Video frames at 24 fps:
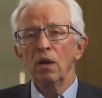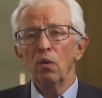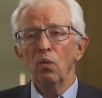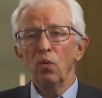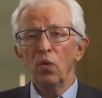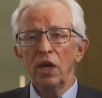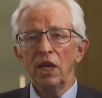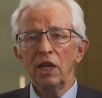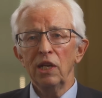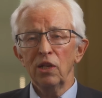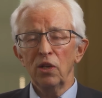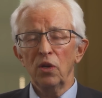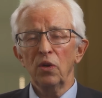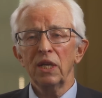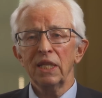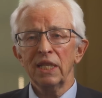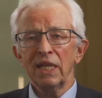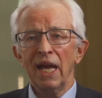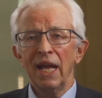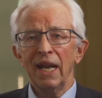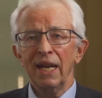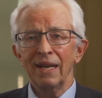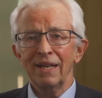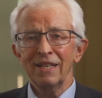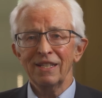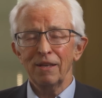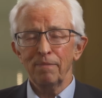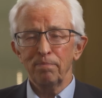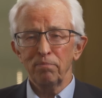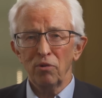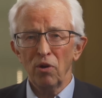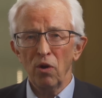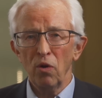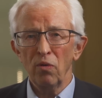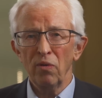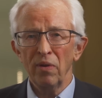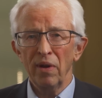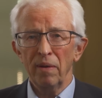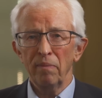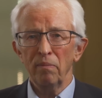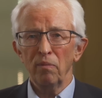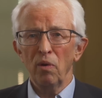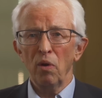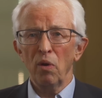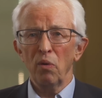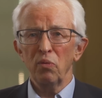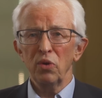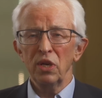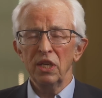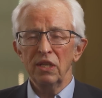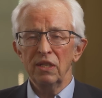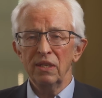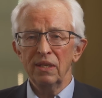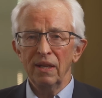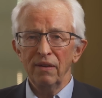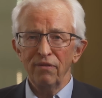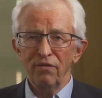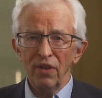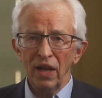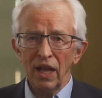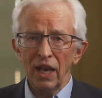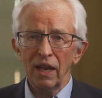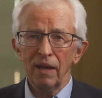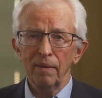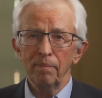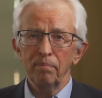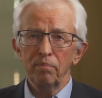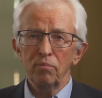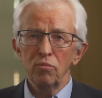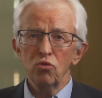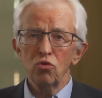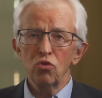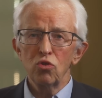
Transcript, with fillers: We looked at it as a program where we develop,